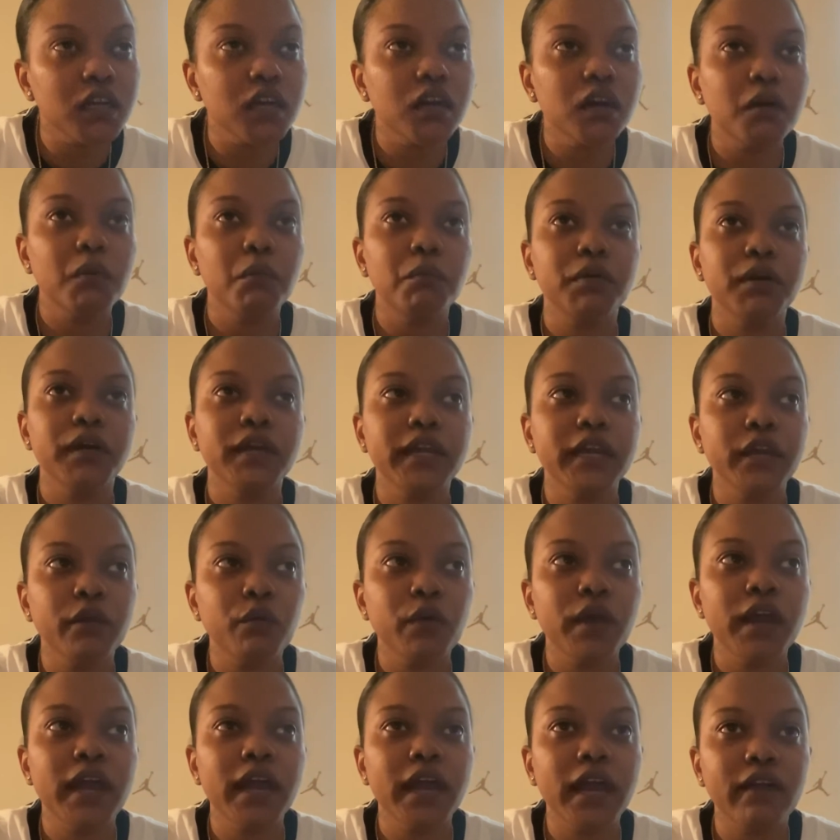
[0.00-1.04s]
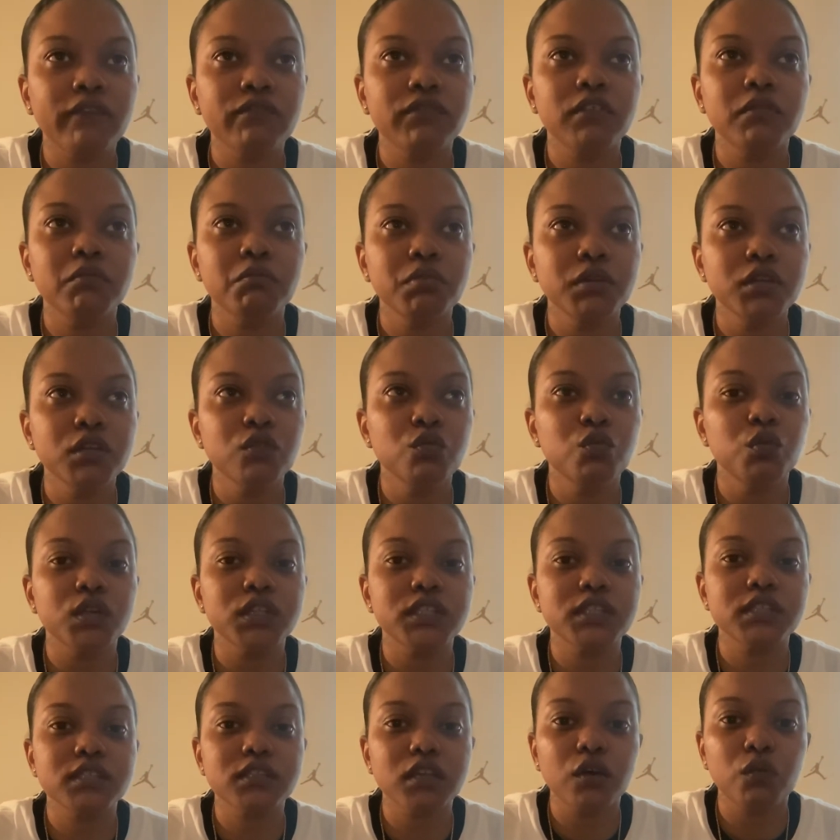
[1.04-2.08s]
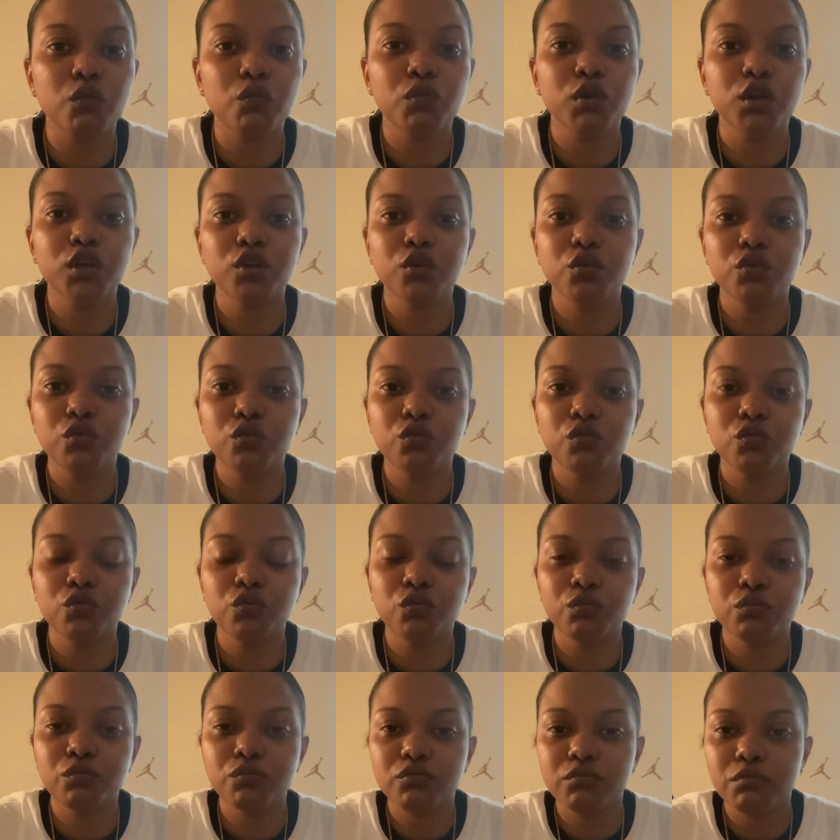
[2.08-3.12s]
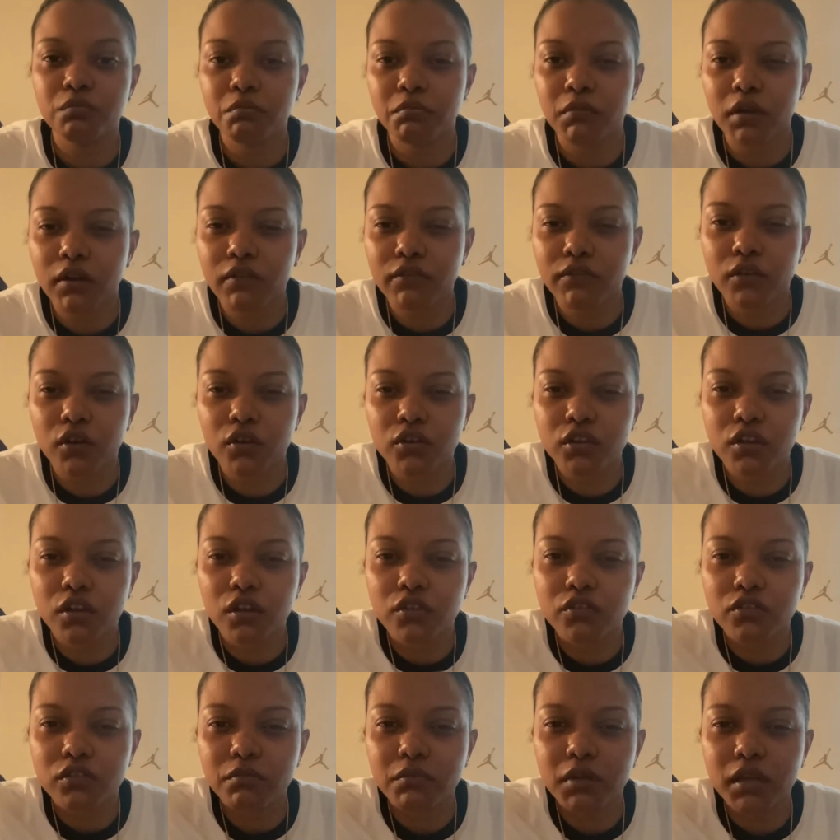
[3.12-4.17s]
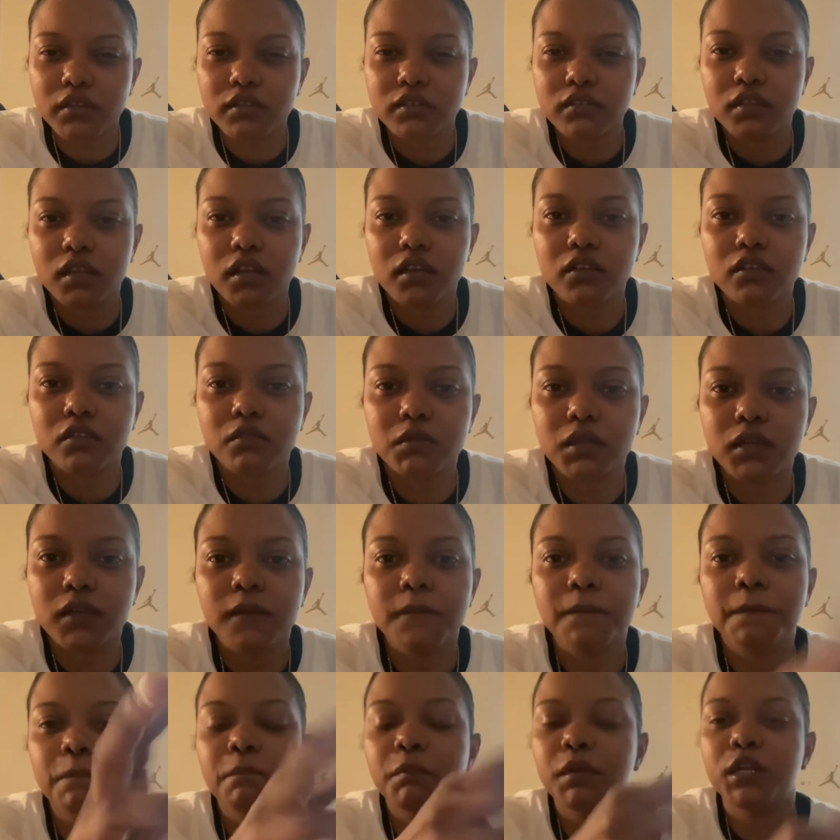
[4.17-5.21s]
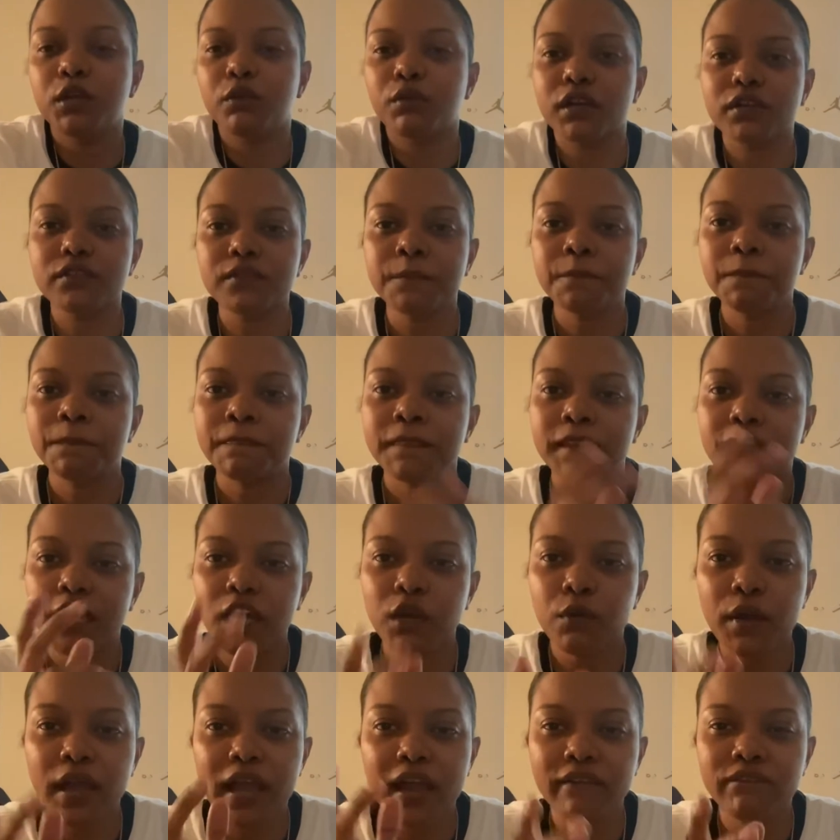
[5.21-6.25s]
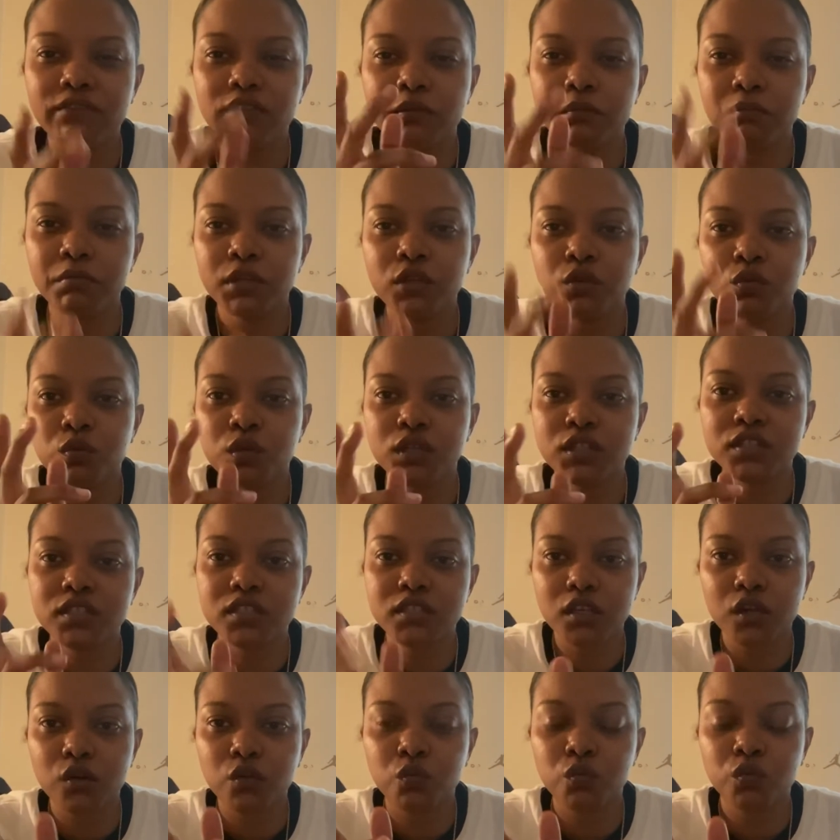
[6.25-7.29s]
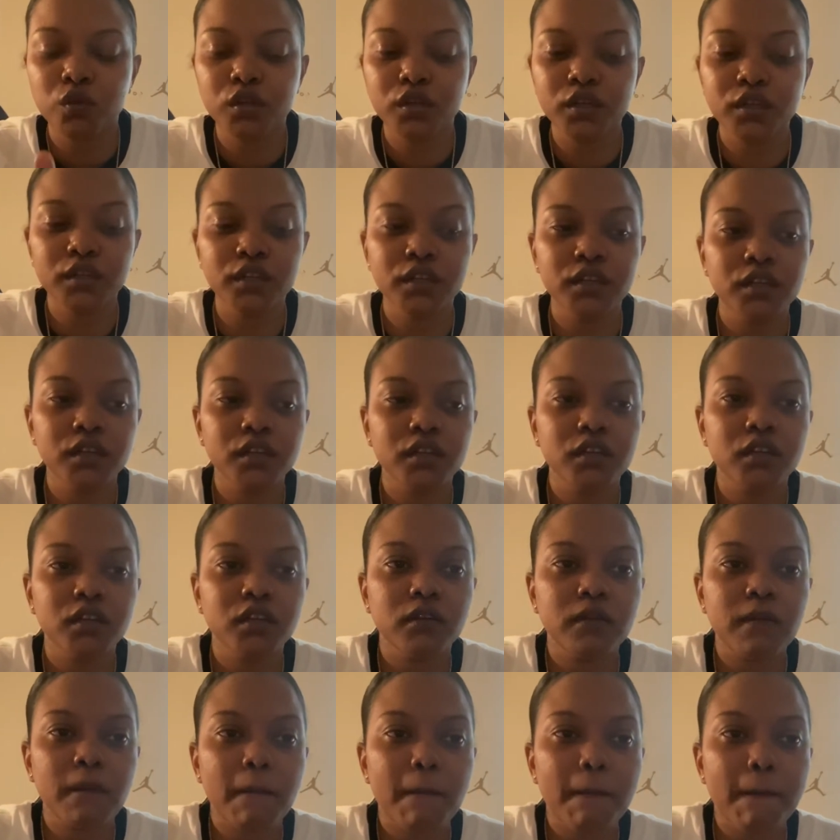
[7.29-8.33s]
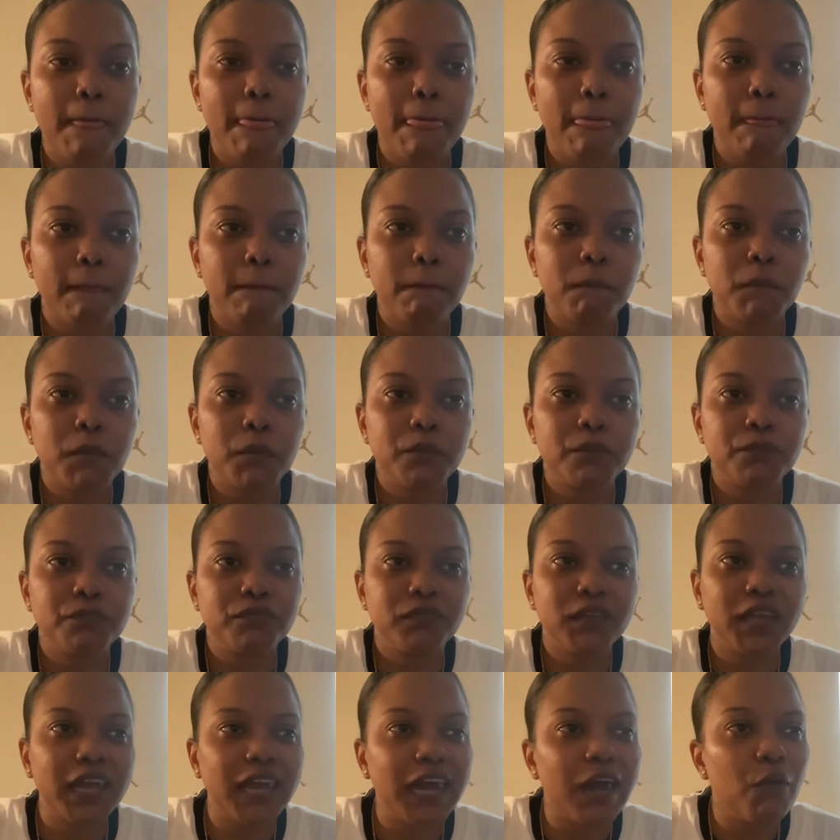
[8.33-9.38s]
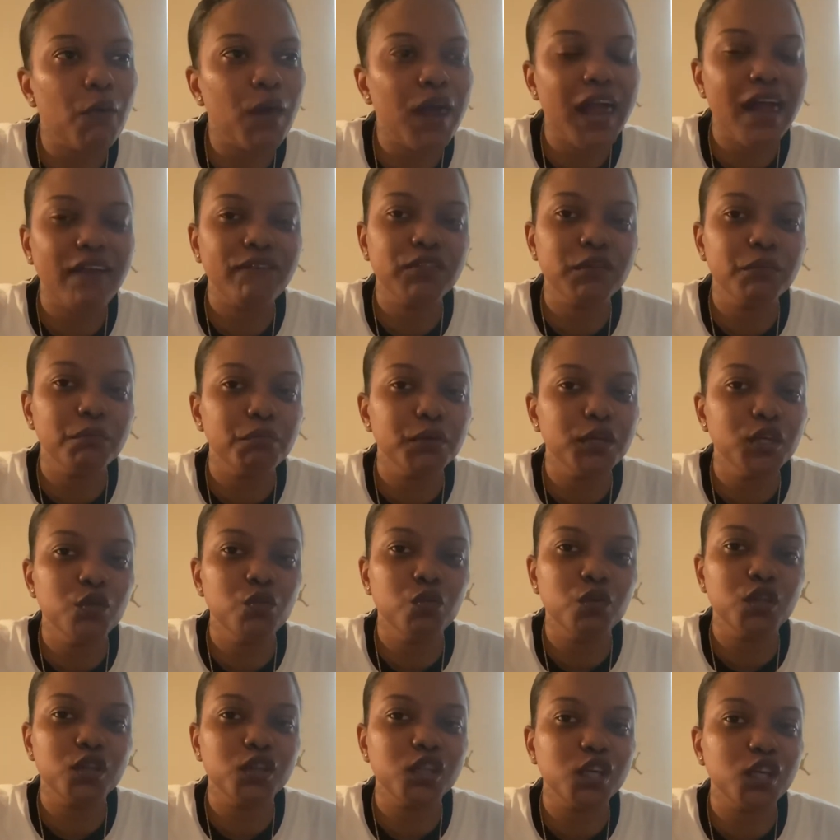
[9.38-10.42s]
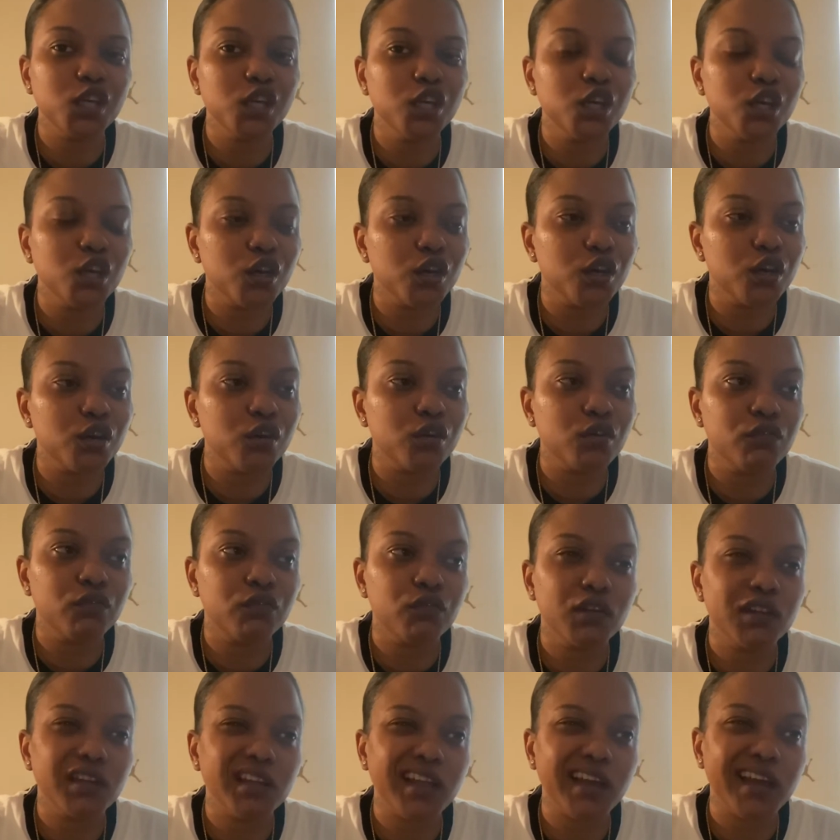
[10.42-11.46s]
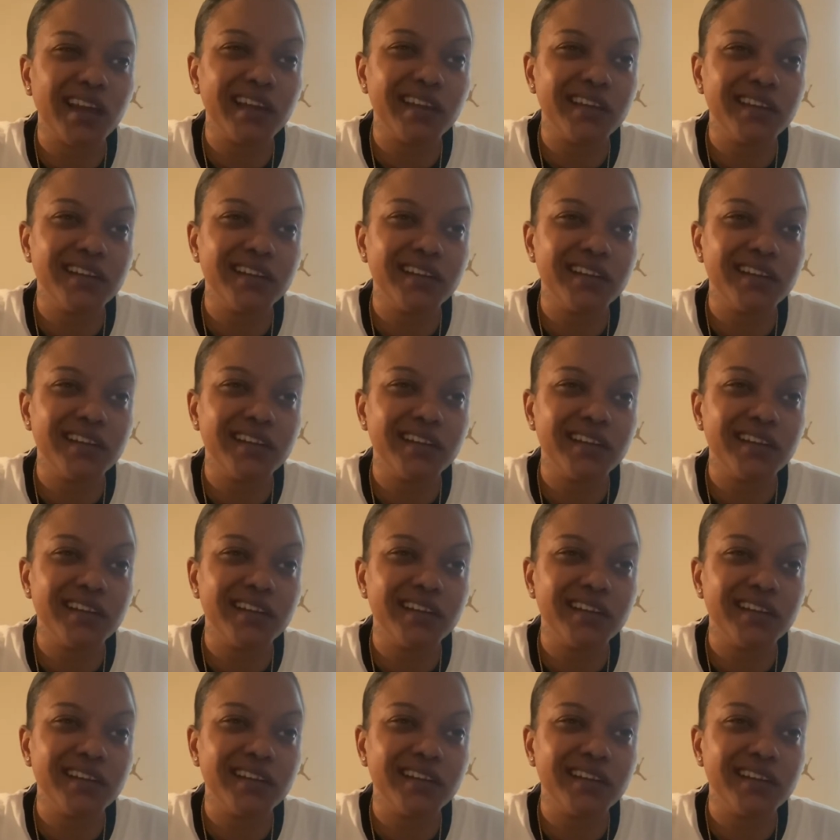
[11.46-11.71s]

but it would have to be with someone whom, my fault y'all, somebody text me, but anyways, it would have to be with someone, like I would have to be with the girl for like